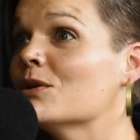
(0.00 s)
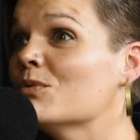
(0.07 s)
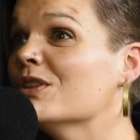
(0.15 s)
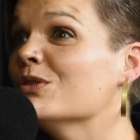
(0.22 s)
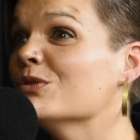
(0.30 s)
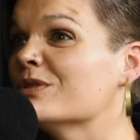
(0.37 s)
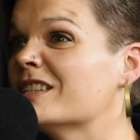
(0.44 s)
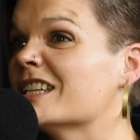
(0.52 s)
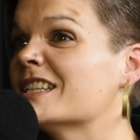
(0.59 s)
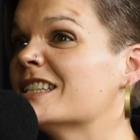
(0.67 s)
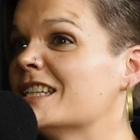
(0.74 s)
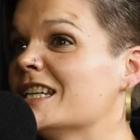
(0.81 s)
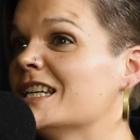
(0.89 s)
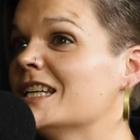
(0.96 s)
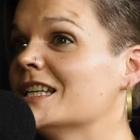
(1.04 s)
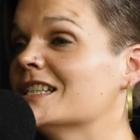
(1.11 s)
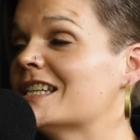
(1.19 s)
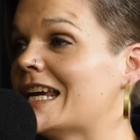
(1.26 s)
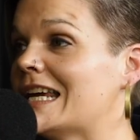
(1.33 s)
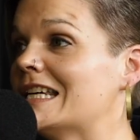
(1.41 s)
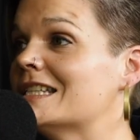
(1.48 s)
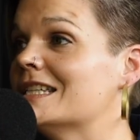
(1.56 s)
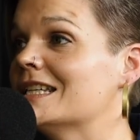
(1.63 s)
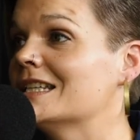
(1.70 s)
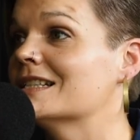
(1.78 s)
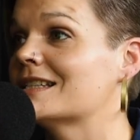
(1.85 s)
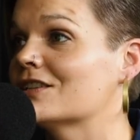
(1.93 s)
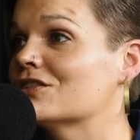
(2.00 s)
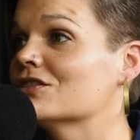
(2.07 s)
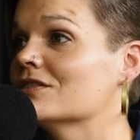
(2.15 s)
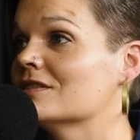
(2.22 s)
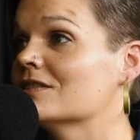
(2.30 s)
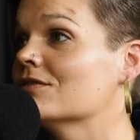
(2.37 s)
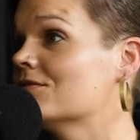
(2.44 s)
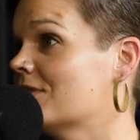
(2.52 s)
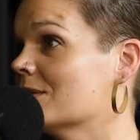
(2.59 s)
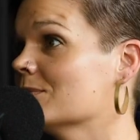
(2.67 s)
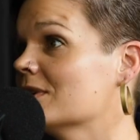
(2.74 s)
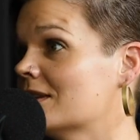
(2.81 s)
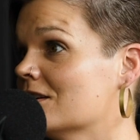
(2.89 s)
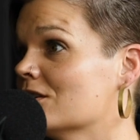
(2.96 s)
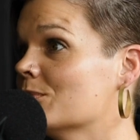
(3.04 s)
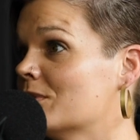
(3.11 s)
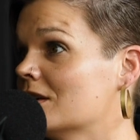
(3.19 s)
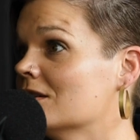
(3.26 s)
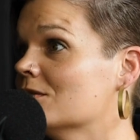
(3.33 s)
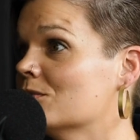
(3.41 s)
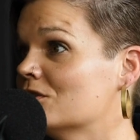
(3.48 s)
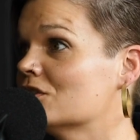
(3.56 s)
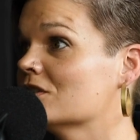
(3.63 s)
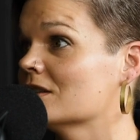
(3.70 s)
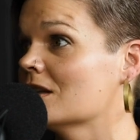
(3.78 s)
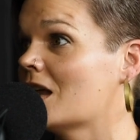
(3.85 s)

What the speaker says: went through 16 to 18 sessions of family therapy, which is a